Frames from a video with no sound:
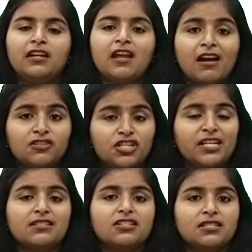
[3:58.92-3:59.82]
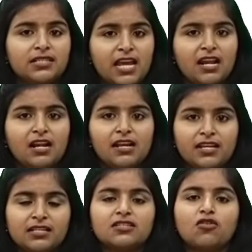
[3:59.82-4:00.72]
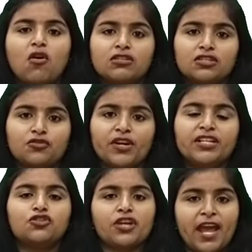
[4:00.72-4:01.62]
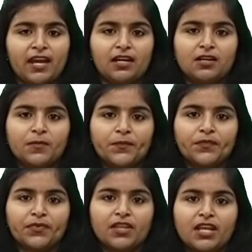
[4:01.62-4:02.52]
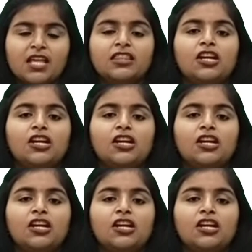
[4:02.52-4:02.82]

largest cell is ostrich egg. The